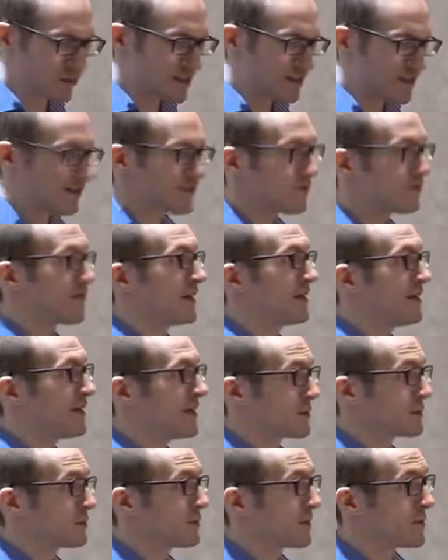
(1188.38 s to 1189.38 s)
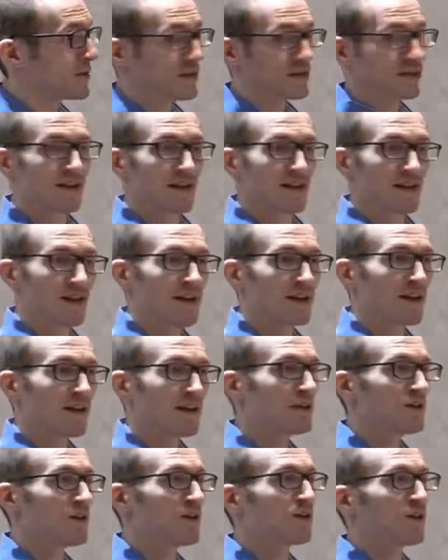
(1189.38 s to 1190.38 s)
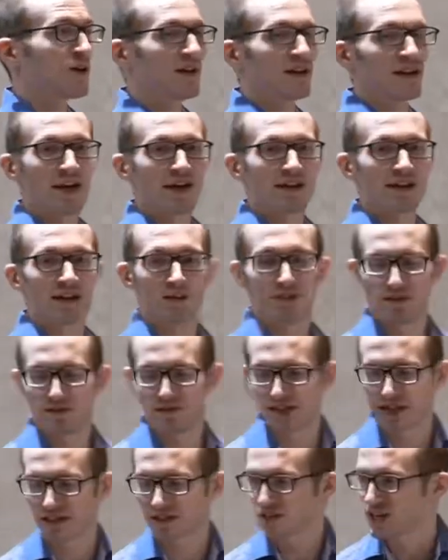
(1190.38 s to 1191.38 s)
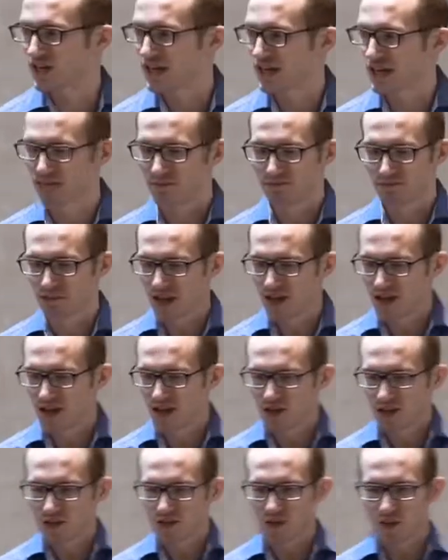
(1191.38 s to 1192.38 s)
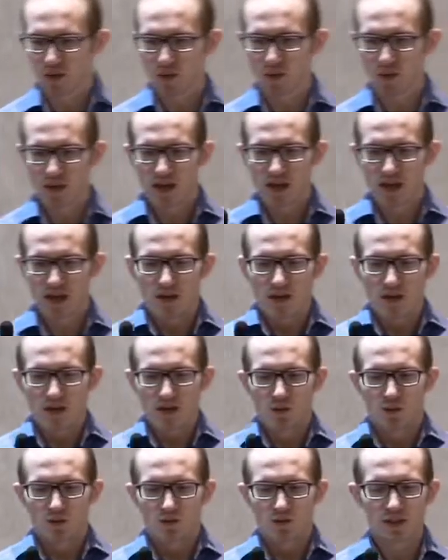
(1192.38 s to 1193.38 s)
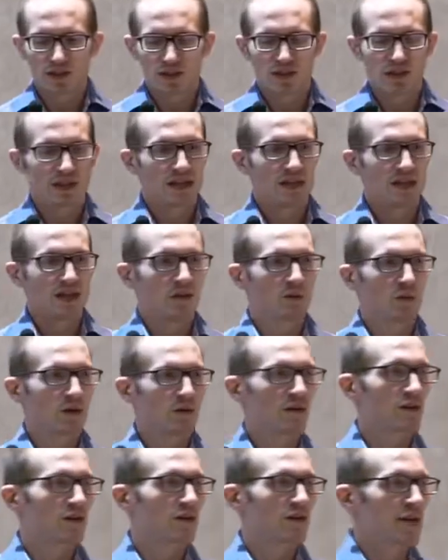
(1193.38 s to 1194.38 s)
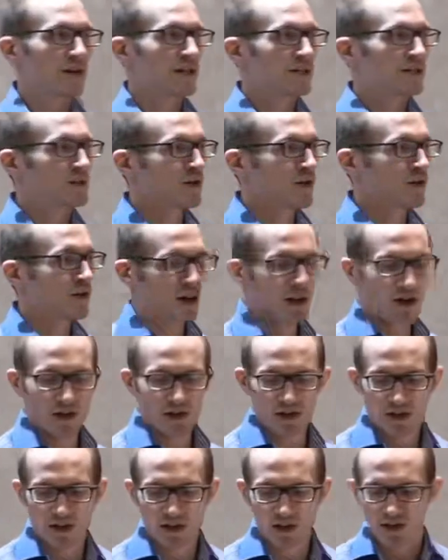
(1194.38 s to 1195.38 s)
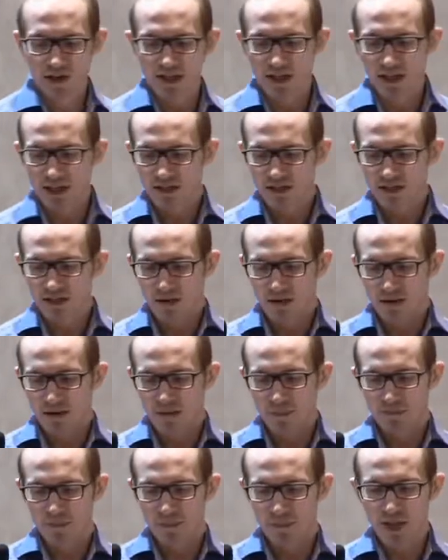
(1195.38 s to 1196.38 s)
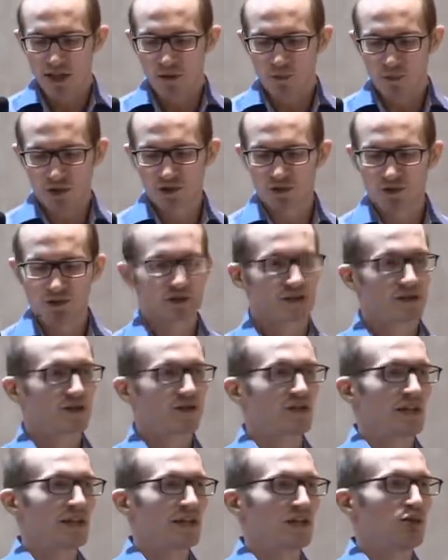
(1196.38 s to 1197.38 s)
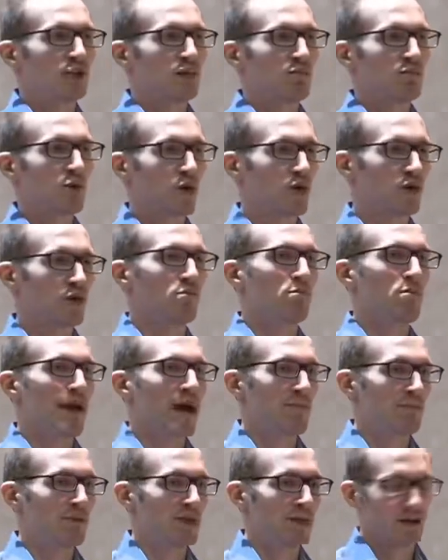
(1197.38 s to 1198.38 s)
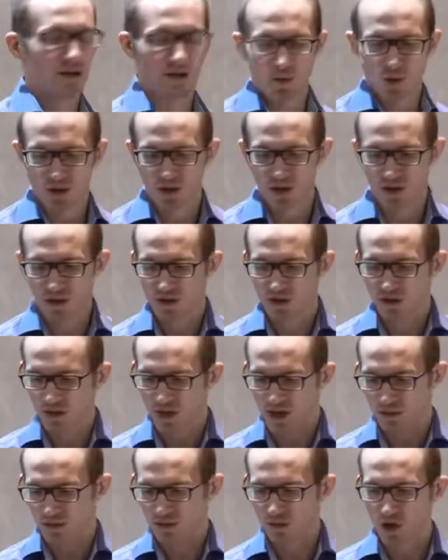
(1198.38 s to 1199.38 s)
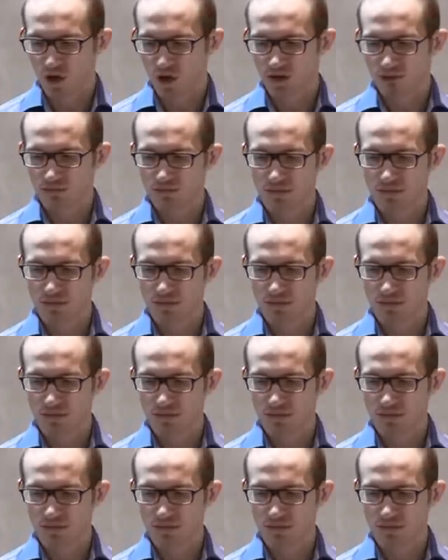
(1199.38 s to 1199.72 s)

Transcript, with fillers: recent findings because uh, you know I, I got to be fast today. So recently, uh, one of our guys, Jon Hart, he looked at um, network address translation port mapping, which is yeah, called